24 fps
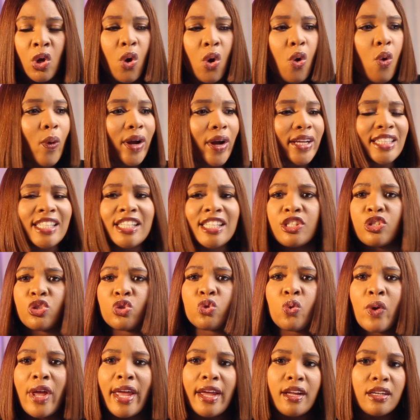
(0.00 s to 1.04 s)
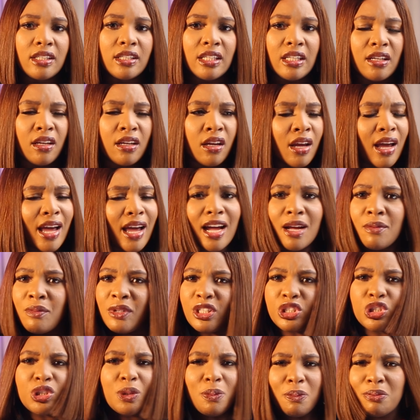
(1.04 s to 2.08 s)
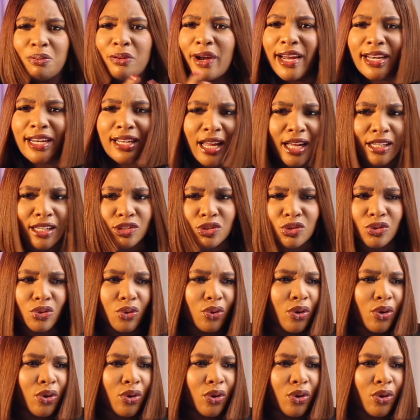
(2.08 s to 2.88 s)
Oh, I think it's too early. Is she pregnant?